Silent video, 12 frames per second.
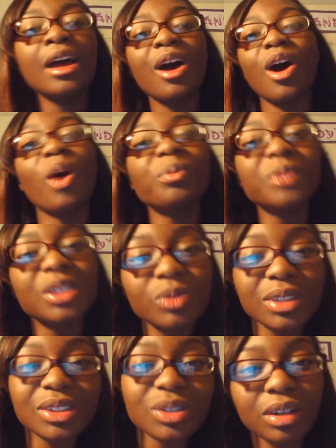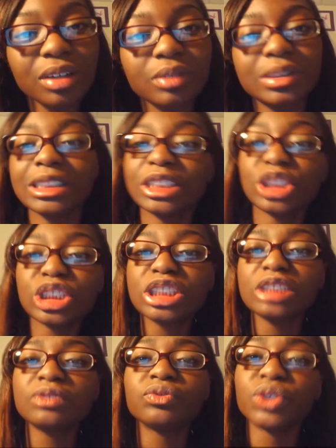Hope this week's story was
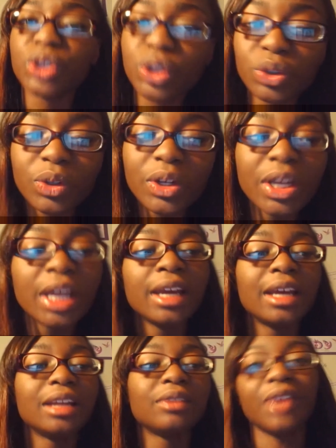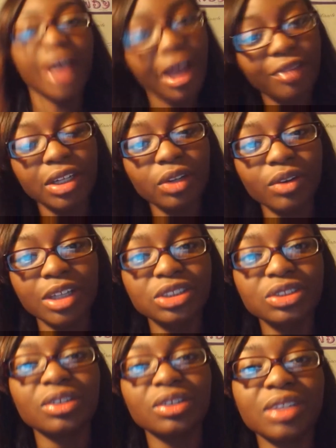interesting for you. And if you have any
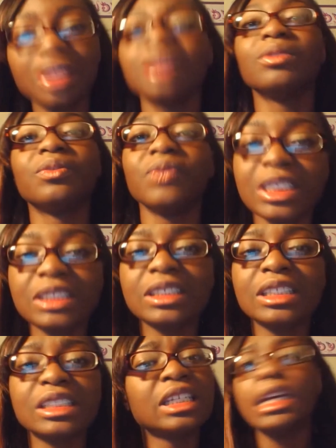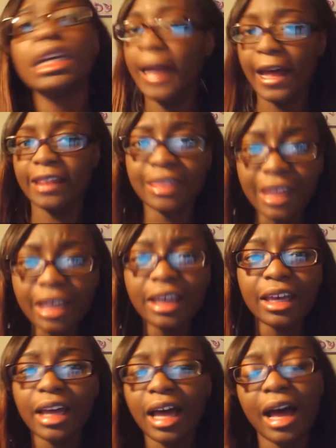questions on dealing with feces, I
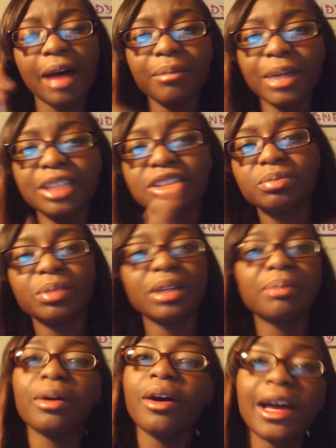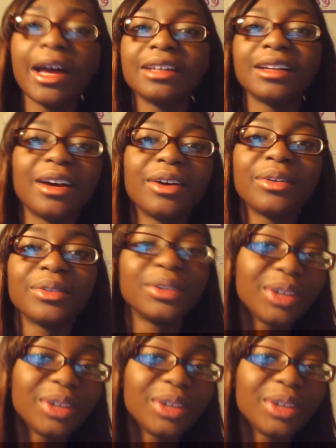think I might just be a pro at it now,